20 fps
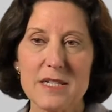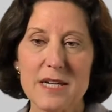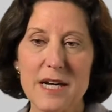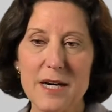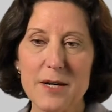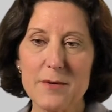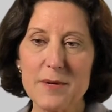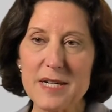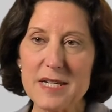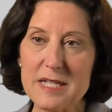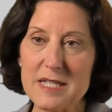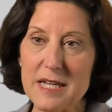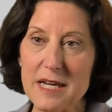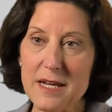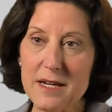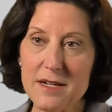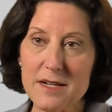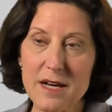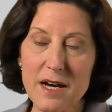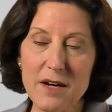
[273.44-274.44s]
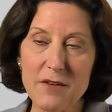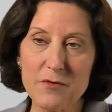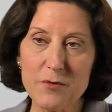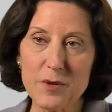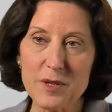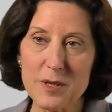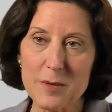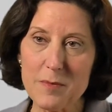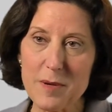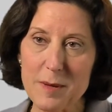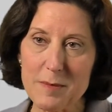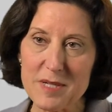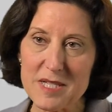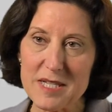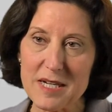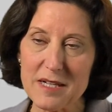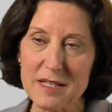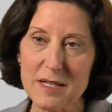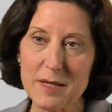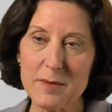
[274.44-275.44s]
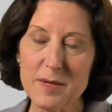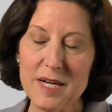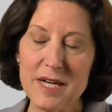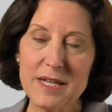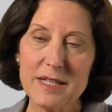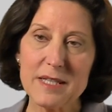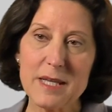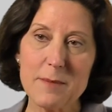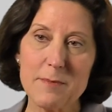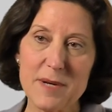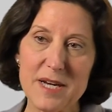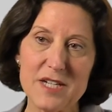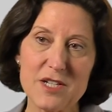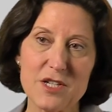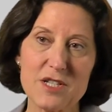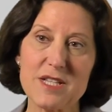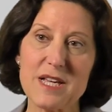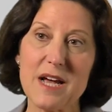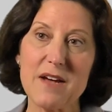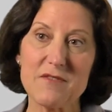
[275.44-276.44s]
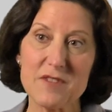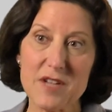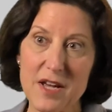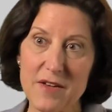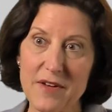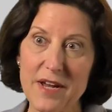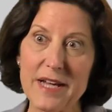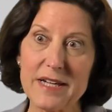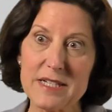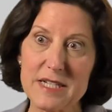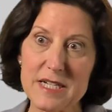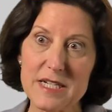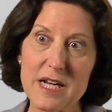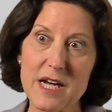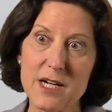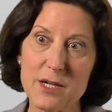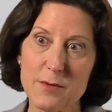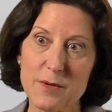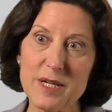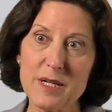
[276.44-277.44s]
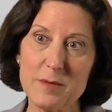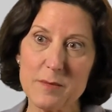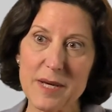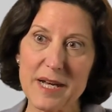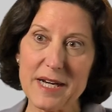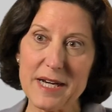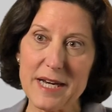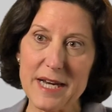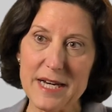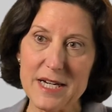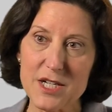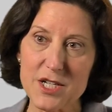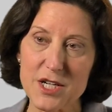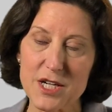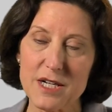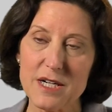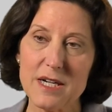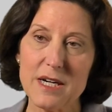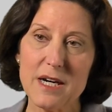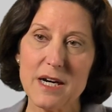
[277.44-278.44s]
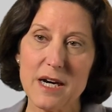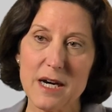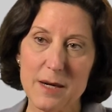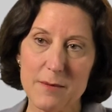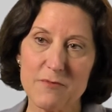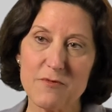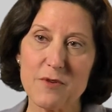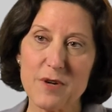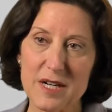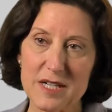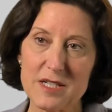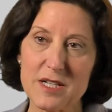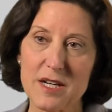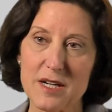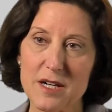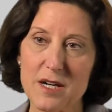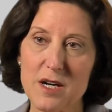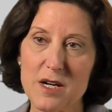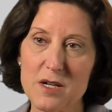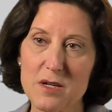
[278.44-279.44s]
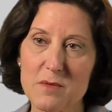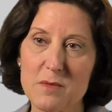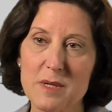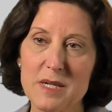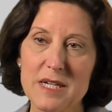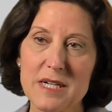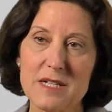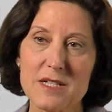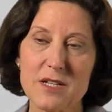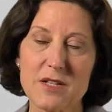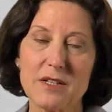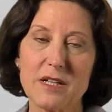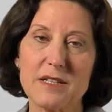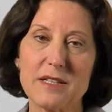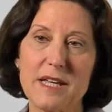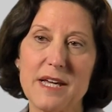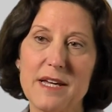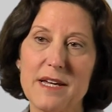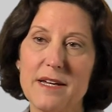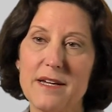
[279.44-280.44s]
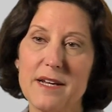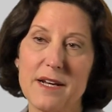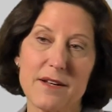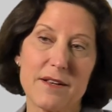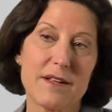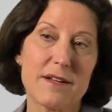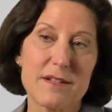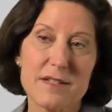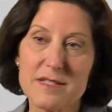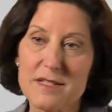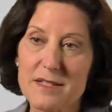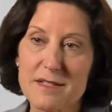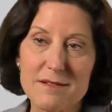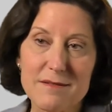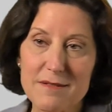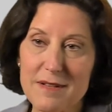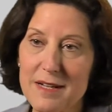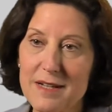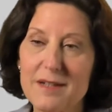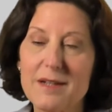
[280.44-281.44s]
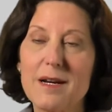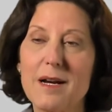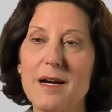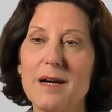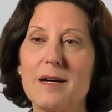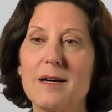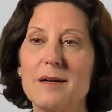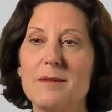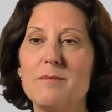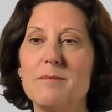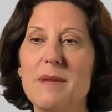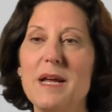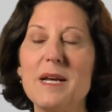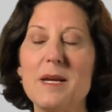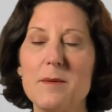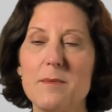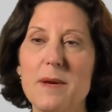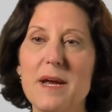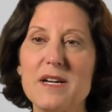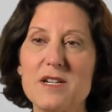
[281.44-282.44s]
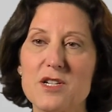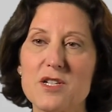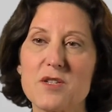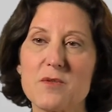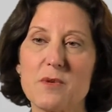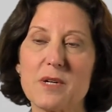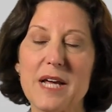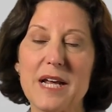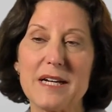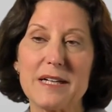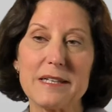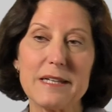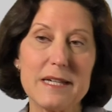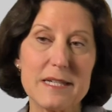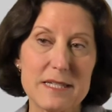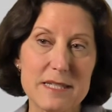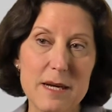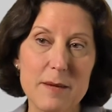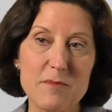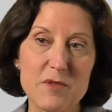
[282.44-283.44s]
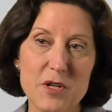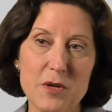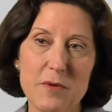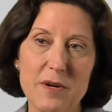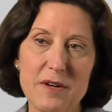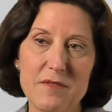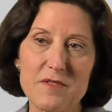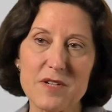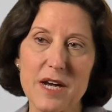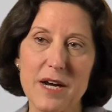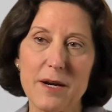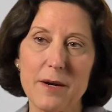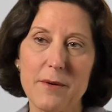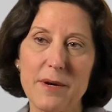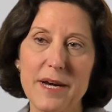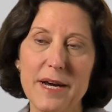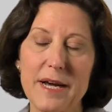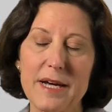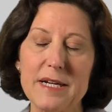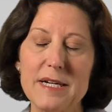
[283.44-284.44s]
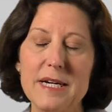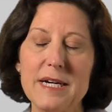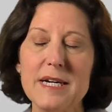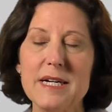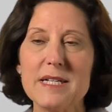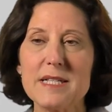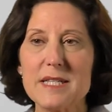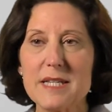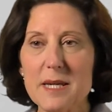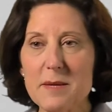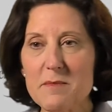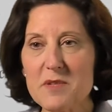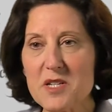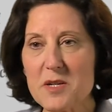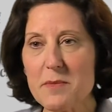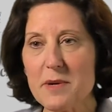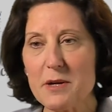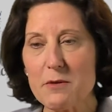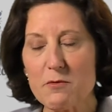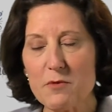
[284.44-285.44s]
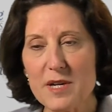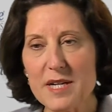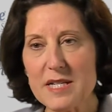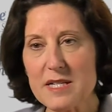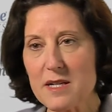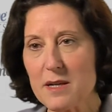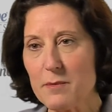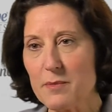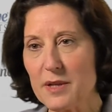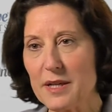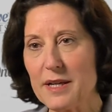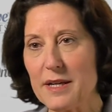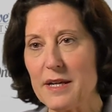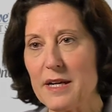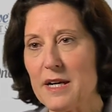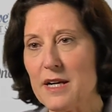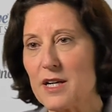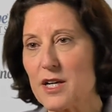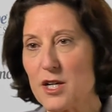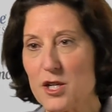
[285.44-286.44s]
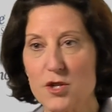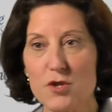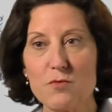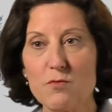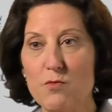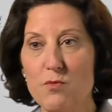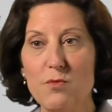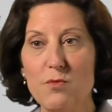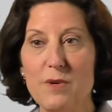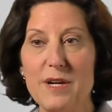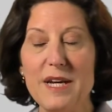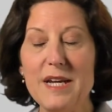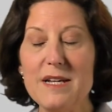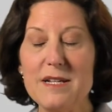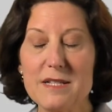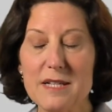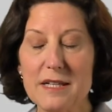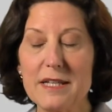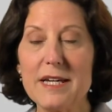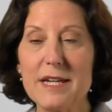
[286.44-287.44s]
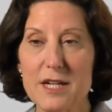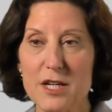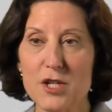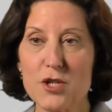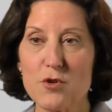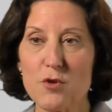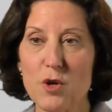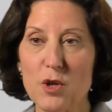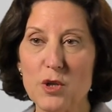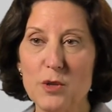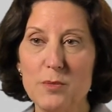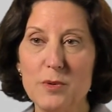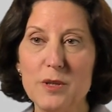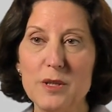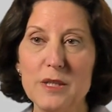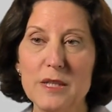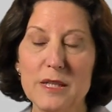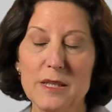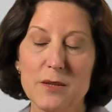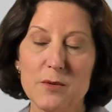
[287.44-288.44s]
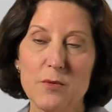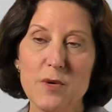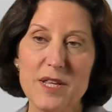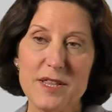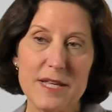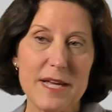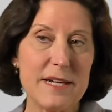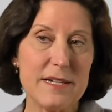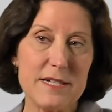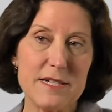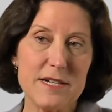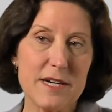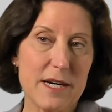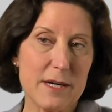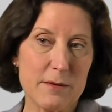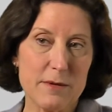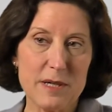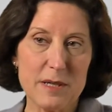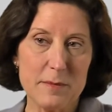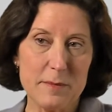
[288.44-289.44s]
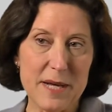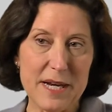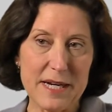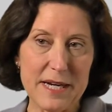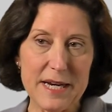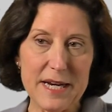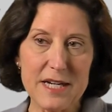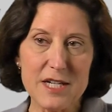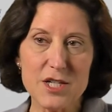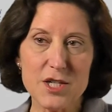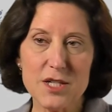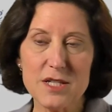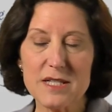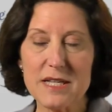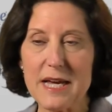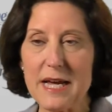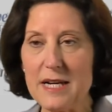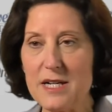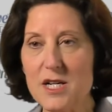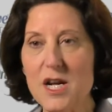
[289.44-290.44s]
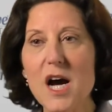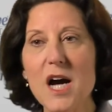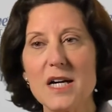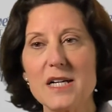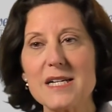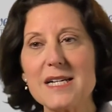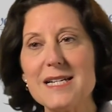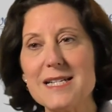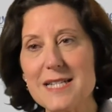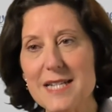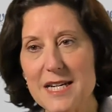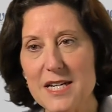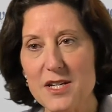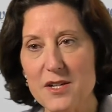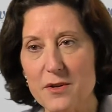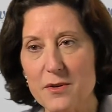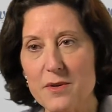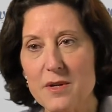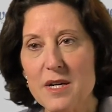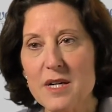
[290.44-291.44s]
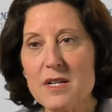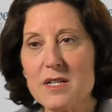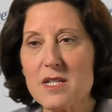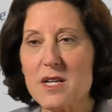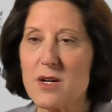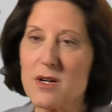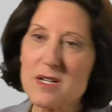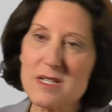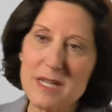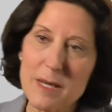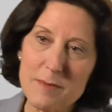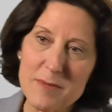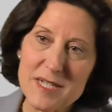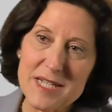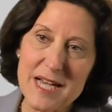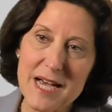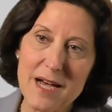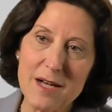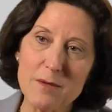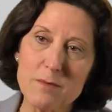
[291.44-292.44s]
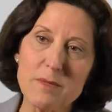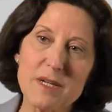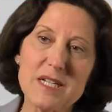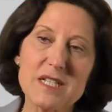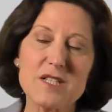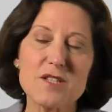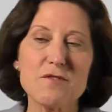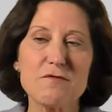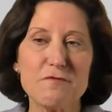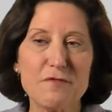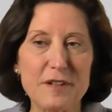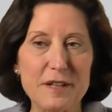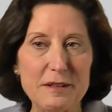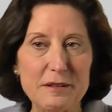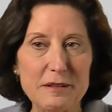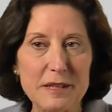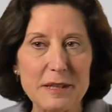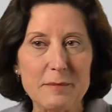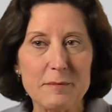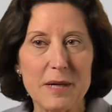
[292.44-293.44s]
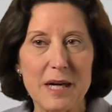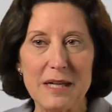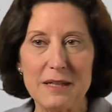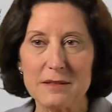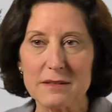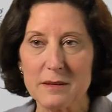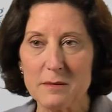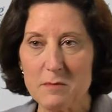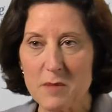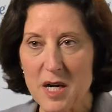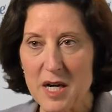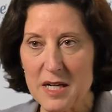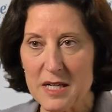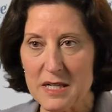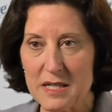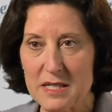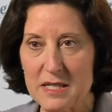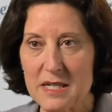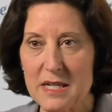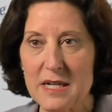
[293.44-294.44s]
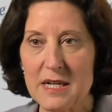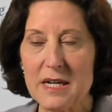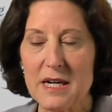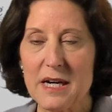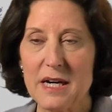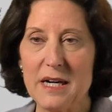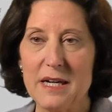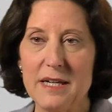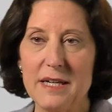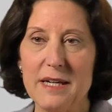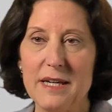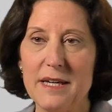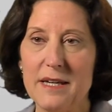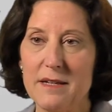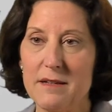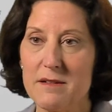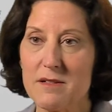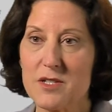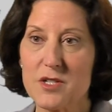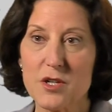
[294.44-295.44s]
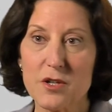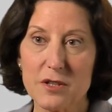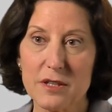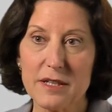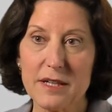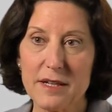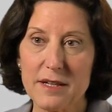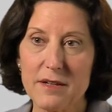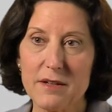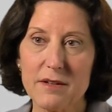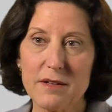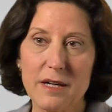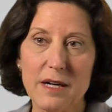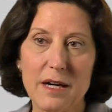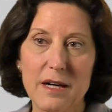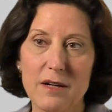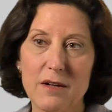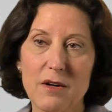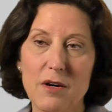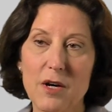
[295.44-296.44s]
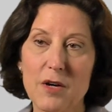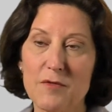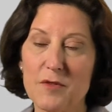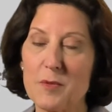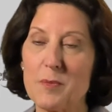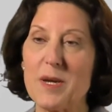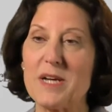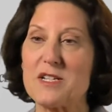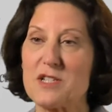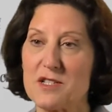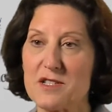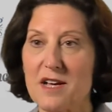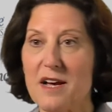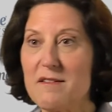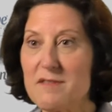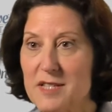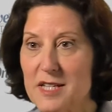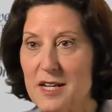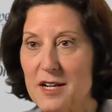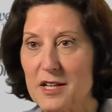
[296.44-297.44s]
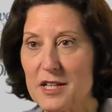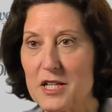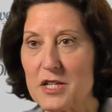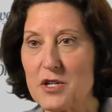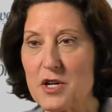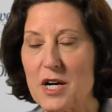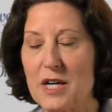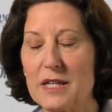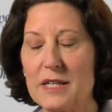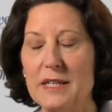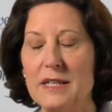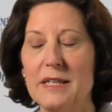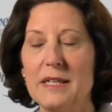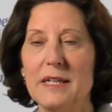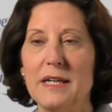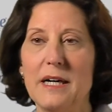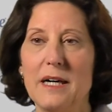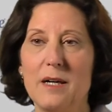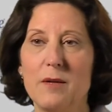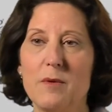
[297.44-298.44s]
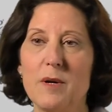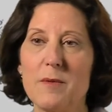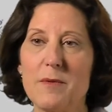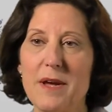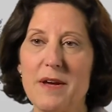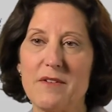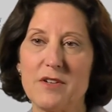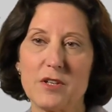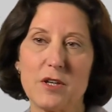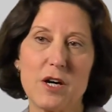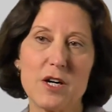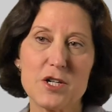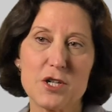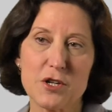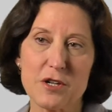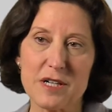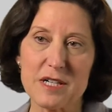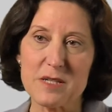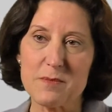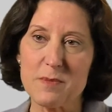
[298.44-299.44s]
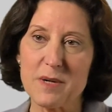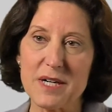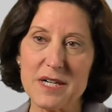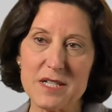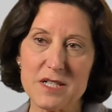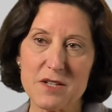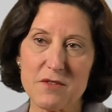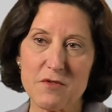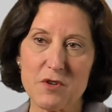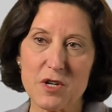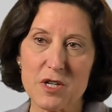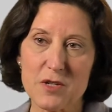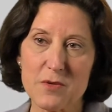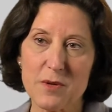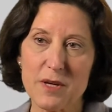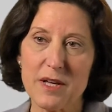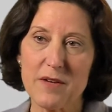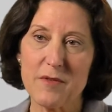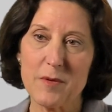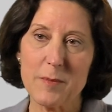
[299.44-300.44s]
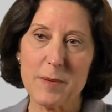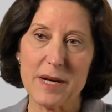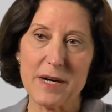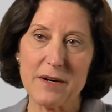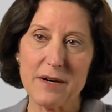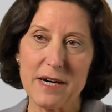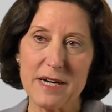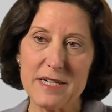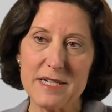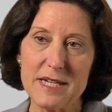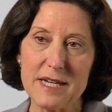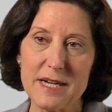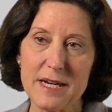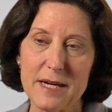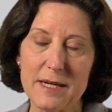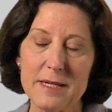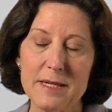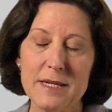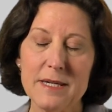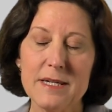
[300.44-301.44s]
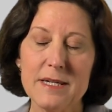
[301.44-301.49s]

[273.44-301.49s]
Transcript: Diarrhea is enough with abemaciclib that patients have to have anti-diarrheal medication up front at home so that they, you know, because uh, many patients will get at least some degree of diarrhea. It seems to be reasonably con easily controllable with antidiarrheal medications and not continue. So it goes up and down, but it's fairly mild and modest uh, in certainly uh, all of the patients I've seen on the drug. Uh, when we have a larger experience, of course, we'll have a better idea.